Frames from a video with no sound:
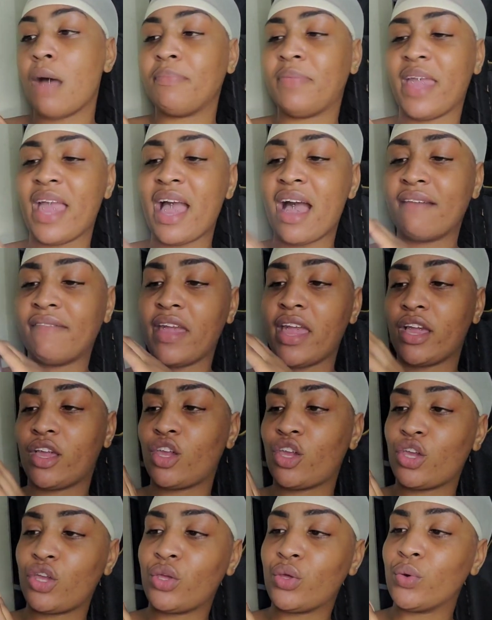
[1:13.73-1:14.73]
They have a
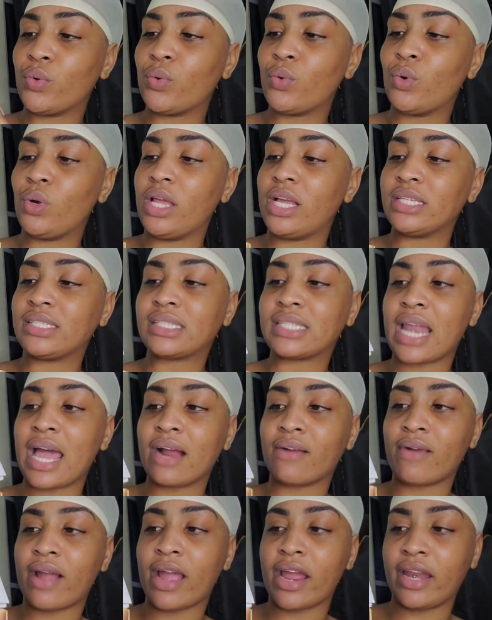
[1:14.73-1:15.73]
cute little
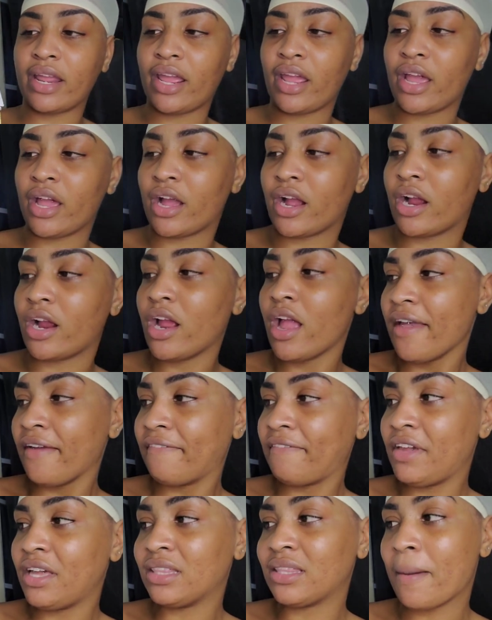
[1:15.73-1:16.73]
slang right here.
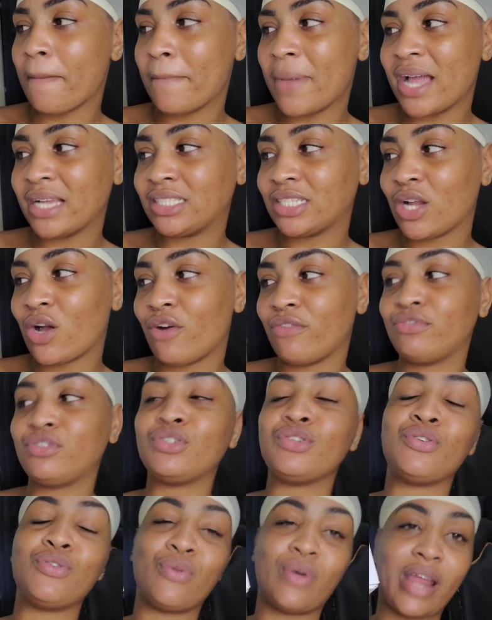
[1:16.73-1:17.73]
Feel the magic of
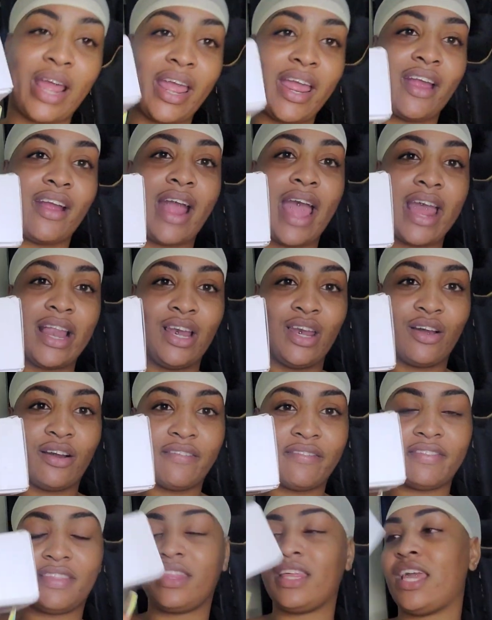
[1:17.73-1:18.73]
Junoda here. I
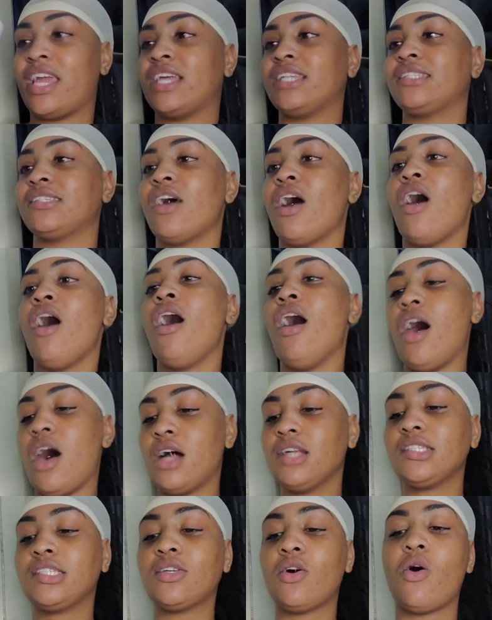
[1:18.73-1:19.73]
love this.
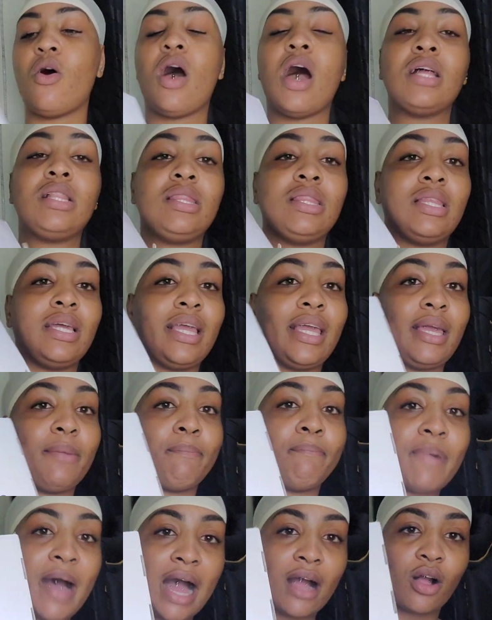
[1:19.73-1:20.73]
Also, on the
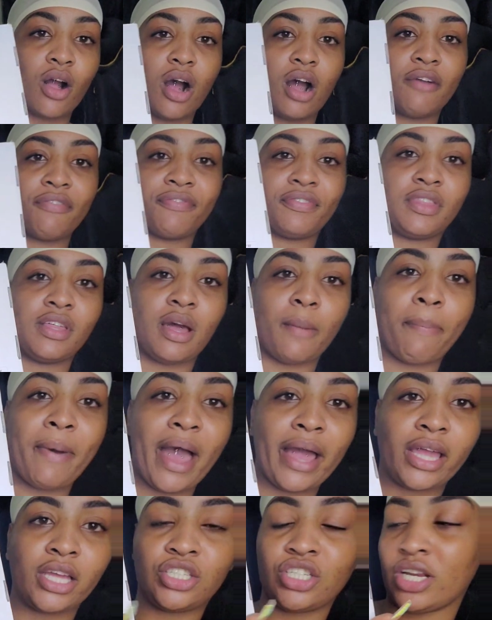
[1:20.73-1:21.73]
back of the
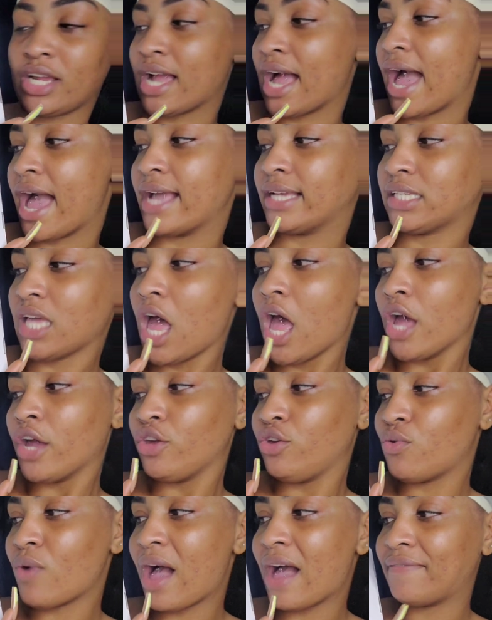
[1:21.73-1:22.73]
packaging, guys,
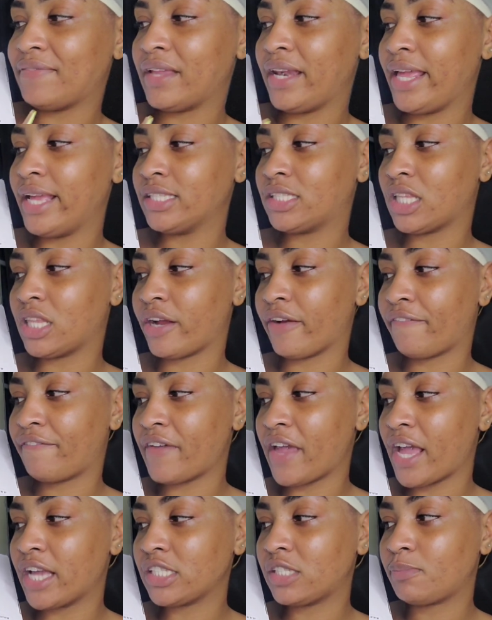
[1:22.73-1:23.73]
you have the link to their
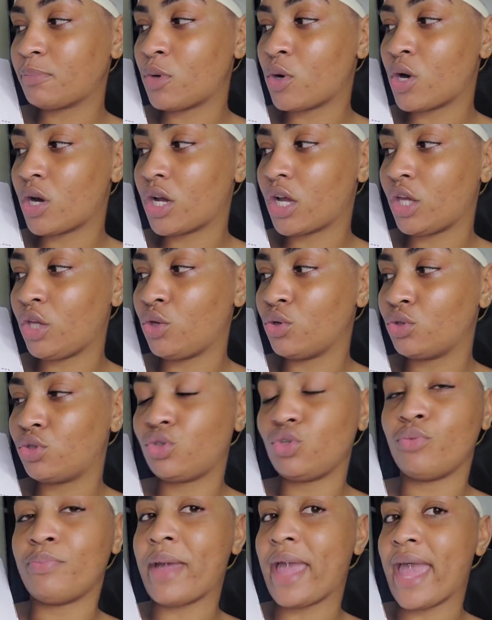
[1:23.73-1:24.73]
Facebook,
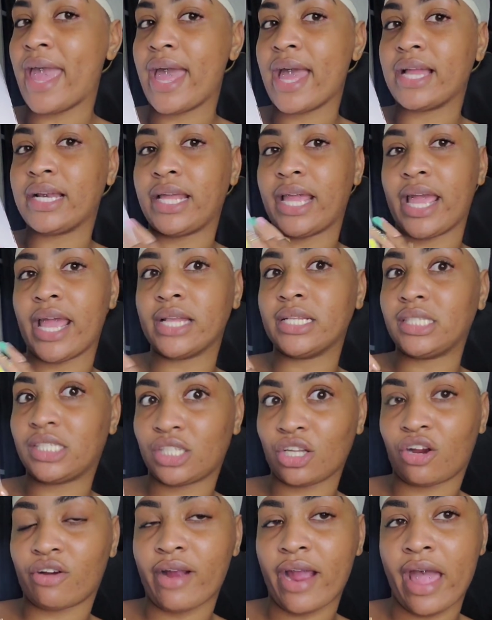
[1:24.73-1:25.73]
YouTube, and
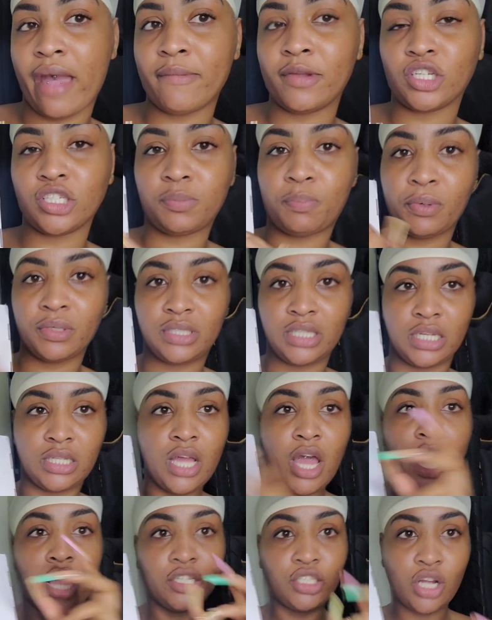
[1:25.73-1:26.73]
Instagram. You just put it,
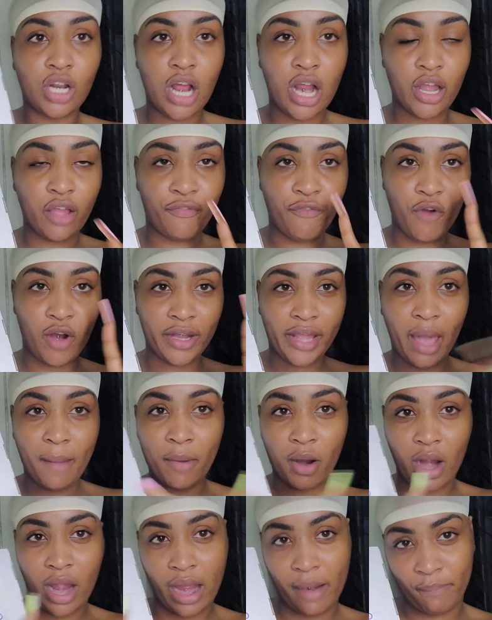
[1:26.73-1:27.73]
turn on your phone
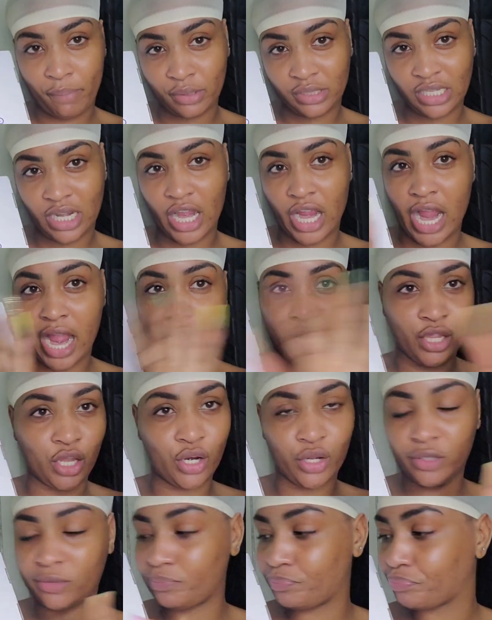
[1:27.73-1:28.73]
camera and put it there, and you
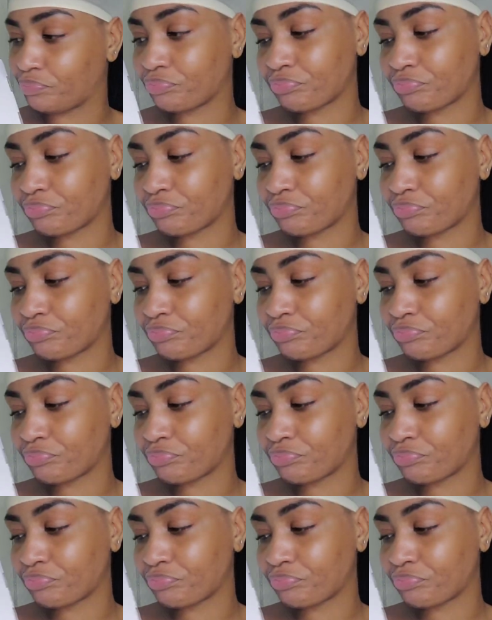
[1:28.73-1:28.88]
know,